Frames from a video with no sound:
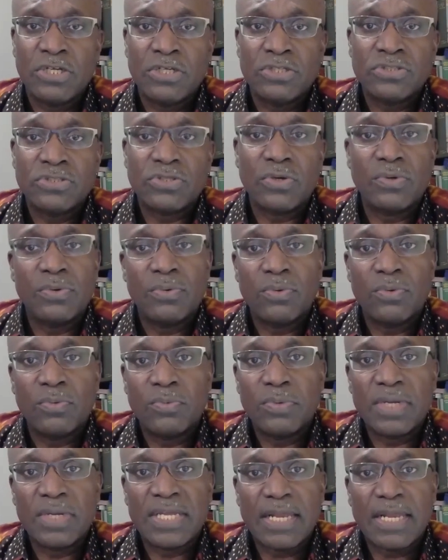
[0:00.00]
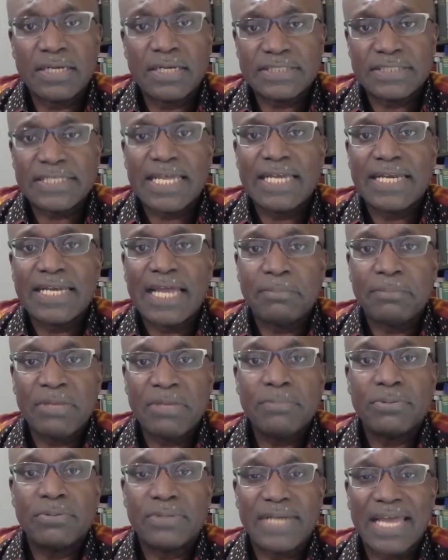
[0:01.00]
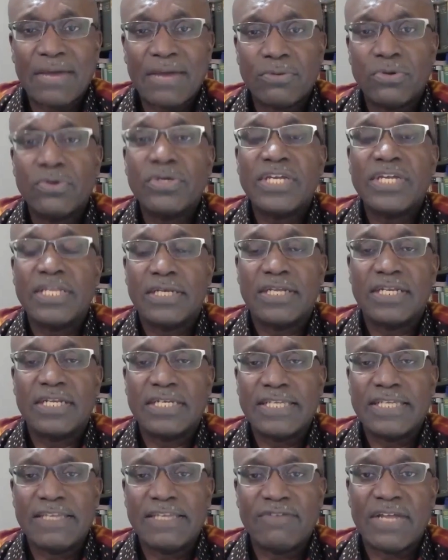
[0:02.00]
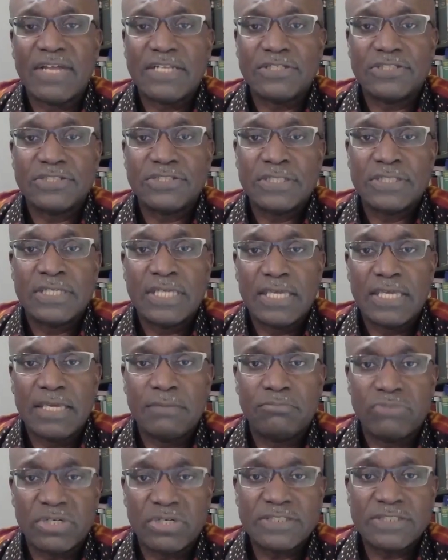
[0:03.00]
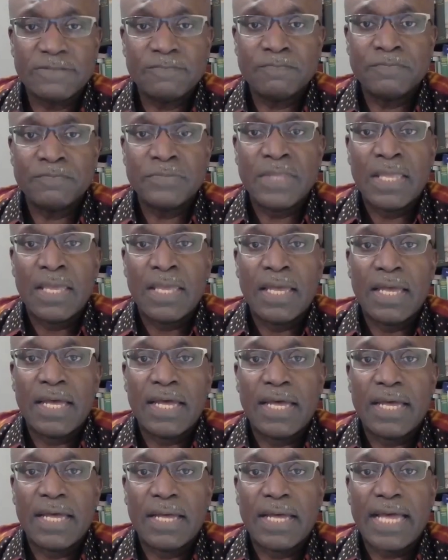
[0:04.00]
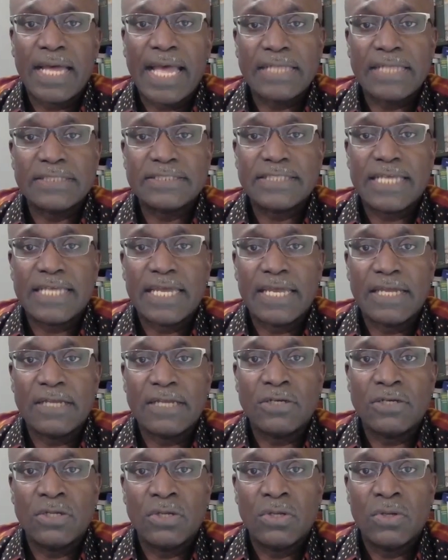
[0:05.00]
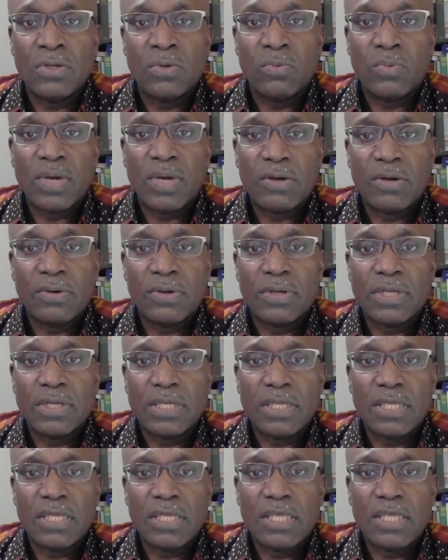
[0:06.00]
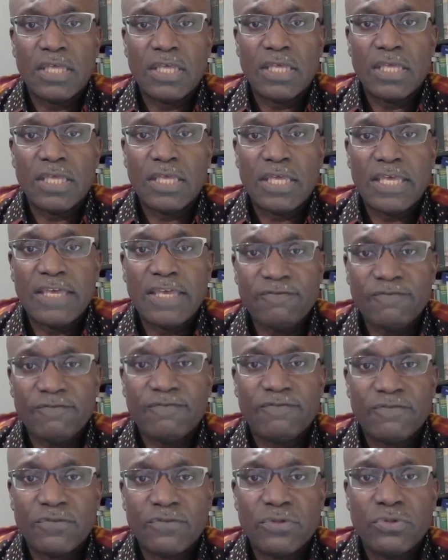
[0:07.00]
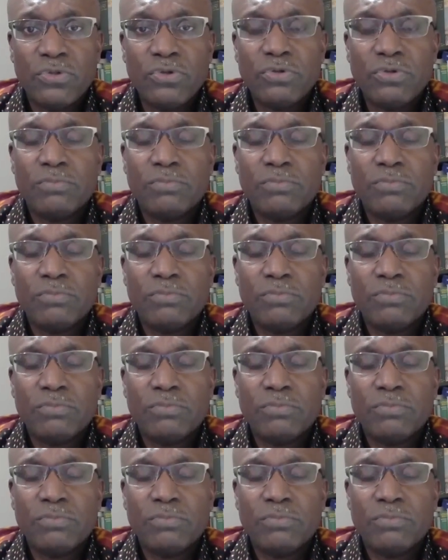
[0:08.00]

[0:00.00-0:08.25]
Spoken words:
So we can understand our people now looking at events in Britain and saying, well, if you,